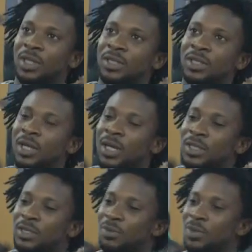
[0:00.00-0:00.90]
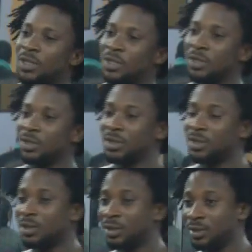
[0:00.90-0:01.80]
In the night when the sun is
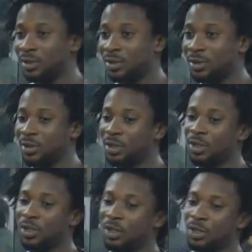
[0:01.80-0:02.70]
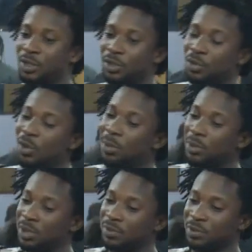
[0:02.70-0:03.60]
gone, you know I
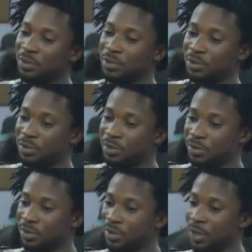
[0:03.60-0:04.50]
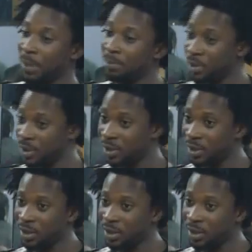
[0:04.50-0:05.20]
believe in you. And me.